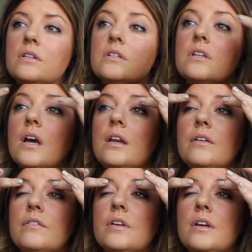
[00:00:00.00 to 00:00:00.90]
just
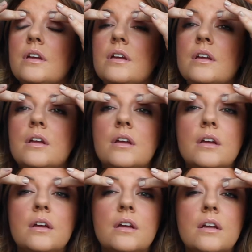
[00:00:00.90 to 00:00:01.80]
kind of
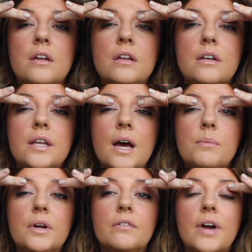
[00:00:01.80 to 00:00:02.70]

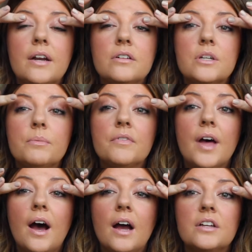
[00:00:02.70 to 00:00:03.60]
dab it right on top of
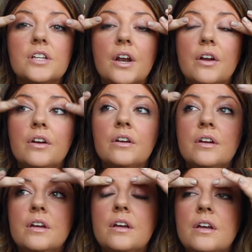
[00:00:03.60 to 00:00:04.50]
that eyeshadow
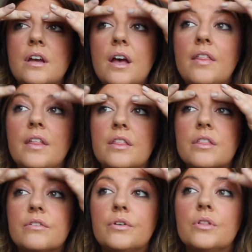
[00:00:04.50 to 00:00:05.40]
and then
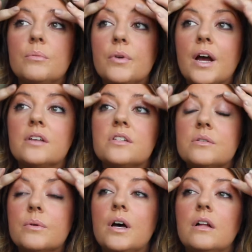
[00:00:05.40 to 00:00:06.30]
through the brows
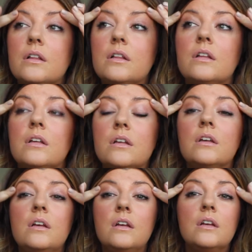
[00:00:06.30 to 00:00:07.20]
as well.
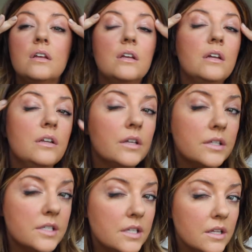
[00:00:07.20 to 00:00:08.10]
You
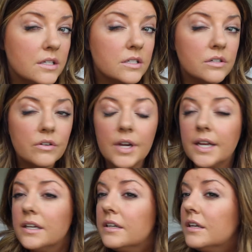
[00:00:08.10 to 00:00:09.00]
can see that it's just
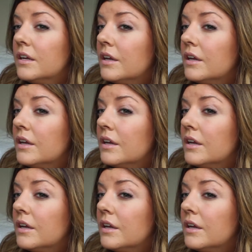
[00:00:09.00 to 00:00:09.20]
created,